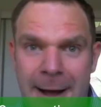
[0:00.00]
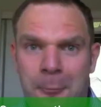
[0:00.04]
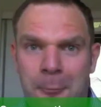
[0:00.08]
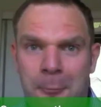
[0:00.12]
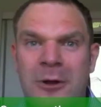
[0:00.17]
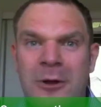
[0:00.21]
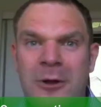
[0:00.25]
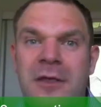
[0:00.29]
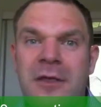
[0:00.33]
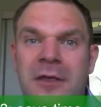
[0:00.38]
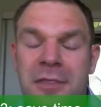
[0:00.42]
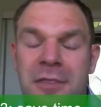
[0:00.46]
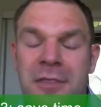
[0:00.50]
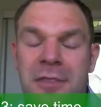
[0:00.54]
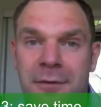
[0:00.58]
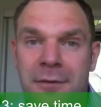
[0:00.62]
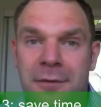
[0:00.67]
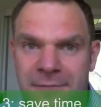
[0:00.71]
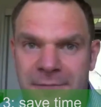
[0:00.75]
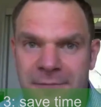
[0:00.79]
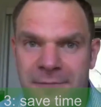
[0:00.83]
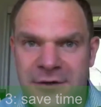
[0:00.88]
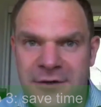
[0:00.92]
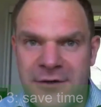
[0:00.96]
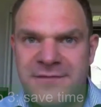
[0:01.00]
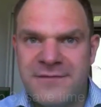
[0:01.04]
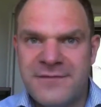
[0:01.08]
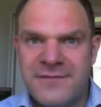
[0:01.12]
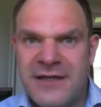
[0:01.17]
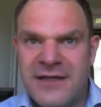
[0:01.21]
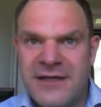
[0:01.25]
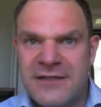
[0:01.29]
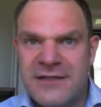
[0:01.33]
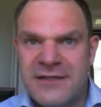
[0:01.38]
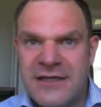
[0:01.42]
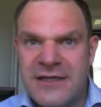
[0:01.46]
One of the first
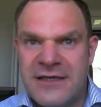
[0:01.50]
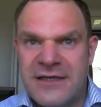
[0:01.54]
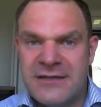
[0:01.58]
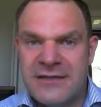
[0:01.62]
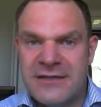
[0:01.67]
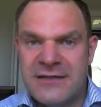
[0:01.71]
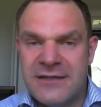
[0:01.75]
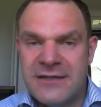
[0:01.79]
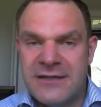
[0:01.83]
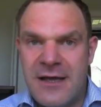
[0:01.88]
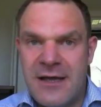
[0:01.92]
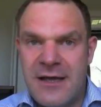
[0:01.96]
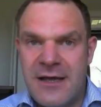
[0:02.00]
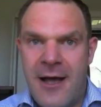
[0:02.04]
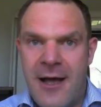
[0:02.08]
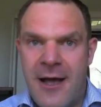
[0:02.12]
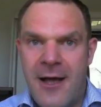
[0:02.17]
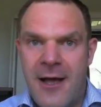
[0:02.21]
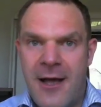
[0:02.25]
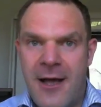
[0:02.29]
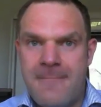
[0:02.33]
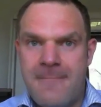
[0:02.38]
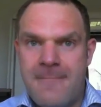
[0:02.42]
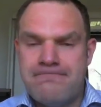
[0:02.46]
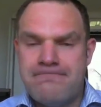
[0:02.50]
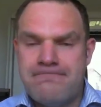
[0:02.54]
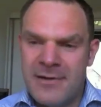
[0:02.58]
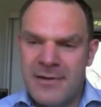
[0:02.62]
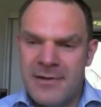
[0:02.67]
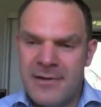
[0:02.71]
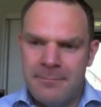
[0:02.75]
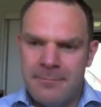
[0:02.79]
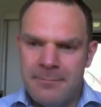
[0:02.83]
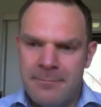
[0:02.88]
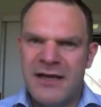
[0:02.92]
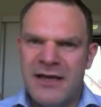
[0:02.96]
things is
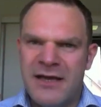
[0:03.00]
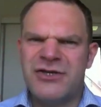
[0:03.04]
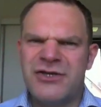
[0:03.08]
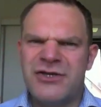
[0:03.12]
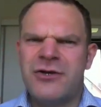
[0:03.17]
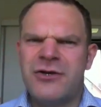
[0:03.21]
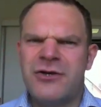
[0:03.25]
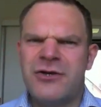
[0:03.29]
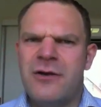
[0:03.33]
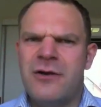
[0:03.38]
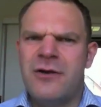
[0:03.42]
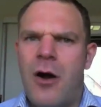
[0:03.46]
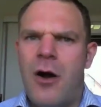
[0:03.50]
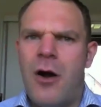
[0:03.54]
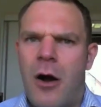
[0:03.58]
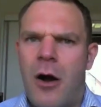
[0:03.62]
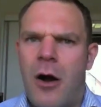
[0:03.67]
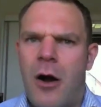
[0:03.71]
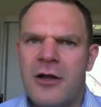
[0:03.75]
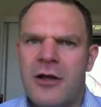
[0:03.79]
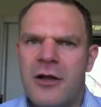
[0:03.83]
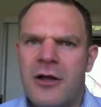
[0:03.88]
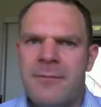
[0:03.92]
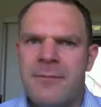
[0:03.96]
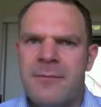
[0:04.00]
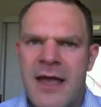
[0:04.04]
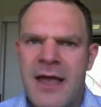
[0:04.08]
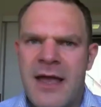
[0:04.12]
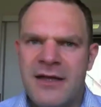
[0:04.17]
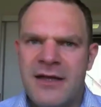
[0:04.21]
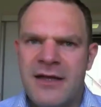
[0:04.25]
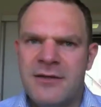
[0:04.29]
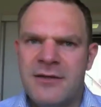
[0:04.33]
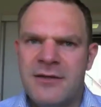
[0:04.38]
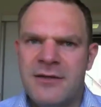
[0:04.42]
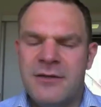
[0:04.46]
make sure you
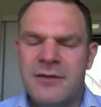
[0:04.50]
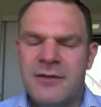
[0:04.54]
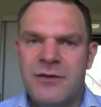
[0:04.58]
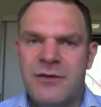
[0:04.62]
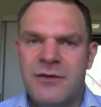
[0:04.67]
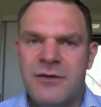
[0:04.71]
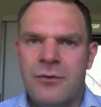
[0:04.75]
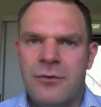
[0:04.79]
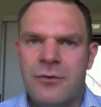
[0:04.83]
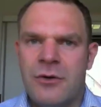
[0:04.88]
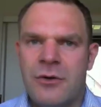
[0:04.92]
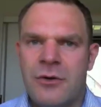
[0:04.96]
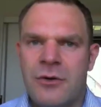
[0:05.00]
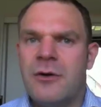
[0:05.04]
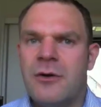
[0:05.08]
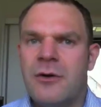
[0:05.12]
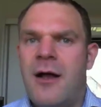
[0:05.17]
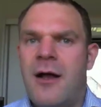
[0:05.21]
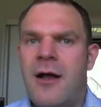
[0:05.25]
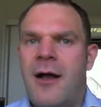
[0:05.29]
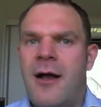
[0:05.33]
automate your